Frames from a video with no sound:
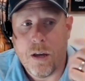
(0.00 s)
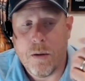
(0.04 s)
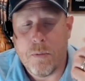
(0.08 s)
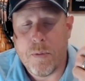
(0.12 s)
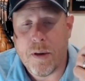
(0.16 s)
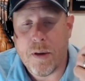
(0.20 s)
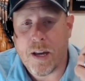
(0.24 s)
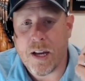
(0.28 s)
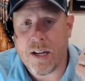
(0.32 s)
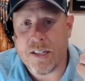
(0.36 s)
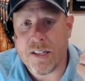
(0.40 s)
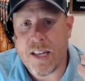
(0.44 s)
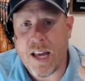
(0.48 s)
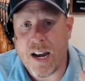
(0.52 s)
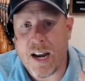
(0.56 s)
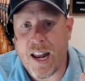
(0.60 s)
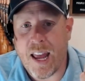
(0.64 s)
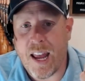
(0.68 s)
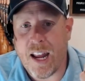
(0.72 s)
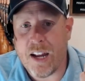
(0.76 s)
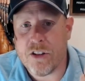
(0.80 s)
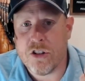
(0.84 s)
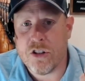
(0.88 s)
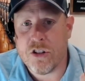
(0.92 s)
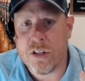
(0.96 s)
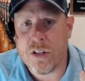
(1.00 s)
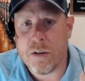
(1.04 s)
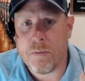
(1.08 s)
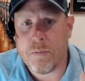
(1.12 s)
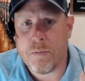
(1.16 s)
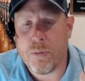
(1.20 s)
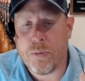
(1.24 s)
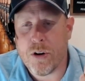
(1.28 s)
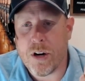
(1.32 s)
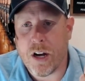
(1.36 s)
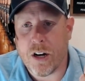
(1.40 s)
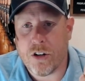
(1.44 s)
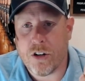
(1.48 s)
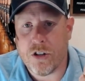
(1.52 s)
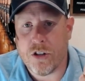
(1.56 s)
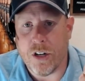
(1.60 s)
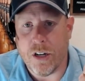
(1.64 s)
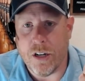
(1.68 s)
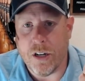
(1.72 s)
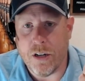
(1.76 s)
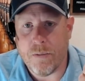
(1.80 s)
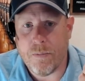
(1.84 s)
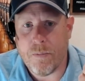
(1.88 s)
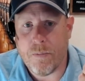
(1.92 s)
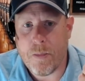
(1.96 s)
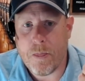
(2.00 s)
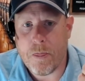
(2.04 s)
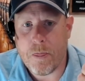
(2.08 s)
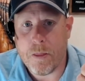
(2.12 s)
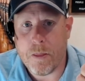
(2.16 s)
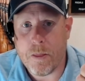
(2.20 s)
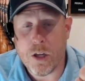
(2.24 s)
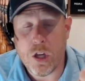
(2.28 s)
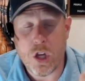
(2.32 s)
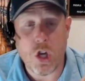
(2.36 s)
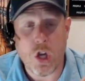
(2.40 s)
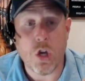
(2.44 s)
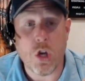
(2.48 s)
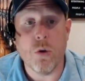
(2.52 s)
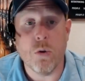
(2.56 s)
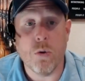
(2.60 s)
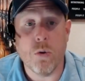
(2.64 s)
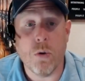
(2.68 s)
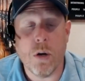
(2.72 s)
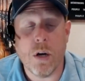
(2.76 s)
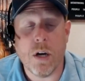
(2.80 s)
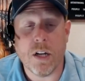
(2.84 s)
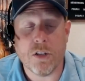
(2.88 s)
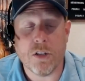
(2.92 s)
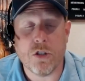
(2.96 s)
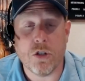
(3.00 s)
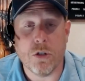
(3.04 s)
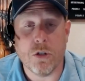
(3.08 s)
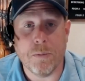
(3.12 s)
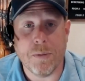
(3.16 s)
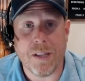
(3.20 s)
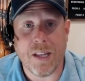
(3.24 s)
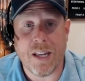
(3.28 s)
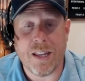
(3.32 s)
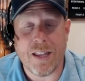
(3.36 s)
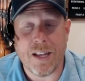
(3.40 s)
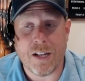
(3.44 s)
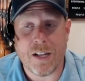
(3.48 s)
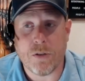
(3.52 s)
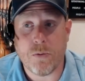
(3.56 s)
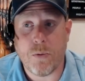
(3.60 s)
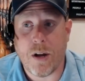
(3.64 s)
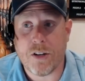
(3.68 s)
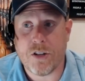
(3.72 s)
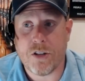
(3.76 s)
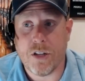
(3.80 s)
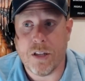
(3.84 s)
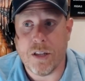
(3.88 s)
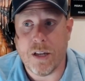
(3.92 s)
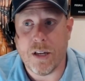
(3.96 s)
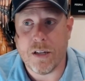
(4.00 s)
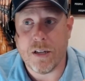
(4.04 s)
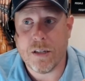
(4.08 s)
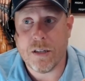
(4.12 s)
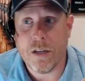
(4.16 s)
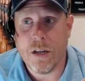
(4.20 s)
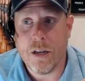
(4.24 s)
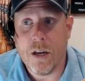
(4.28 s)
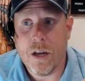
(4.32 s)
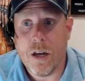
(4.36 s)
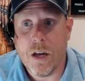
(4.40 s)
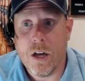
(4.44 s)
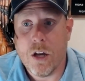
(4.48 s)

Because that agent in production, you, assumedly, that's watching this,